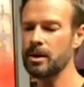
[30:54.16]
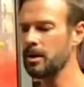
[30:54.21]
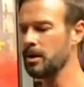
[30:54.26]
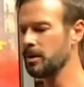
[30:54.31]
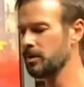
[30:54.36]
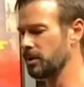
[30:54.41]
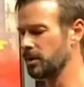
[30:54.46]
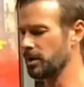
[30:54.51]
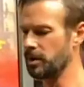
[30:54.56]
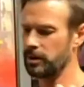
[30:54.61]

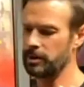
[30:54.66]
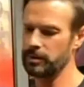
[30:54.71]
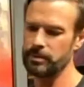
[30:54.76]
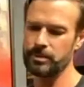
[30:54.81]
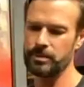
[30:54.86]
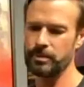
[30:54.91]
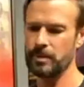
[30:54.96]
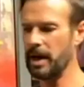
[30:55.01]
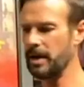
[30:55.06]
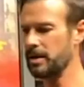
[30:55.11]
that are,
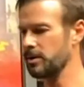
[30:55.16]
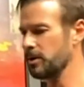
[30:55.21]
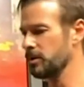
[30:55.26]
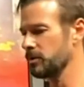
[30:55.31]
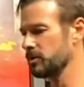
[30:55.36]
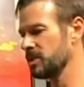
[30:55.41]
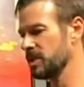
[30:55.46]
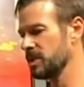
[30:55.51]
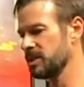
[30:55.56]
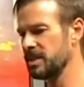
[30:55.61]
I don't know,
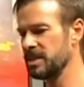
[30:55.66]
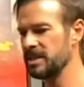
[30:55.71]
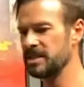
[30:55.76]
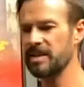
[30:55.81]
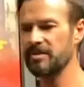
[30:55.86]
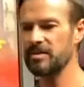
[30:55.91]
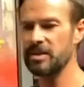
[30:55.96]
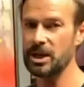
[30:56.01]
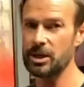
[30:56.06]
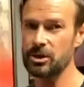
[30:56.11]
60,
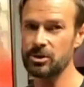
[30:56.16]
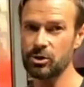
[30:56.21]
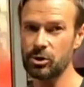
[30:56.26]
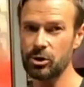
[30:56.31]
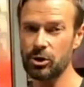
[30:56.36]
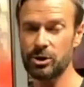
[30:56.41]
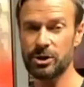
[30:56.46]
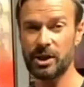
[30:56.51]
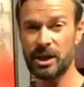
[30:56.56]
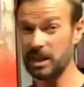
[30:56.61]
70 years
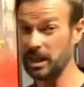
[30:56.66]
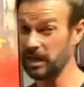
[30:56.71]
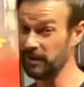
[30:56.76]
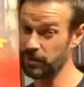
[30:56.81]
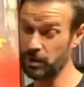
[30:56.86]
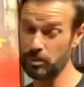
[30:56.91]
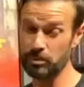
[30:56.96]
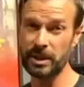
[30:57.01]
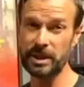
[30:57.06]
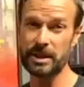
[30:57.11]
old, and they've
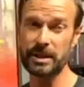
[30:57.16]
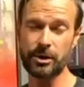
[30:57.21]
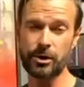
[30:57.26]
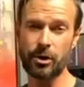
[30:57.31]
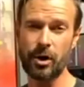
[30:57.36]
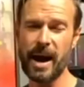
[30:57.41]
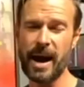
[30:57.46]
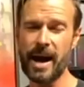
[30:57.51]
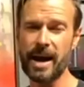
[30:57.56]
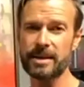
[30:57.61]
completely
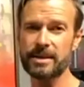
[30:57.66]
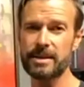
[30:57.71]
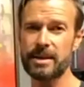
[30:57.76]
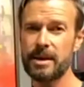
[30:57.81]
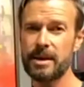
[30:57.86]
cracked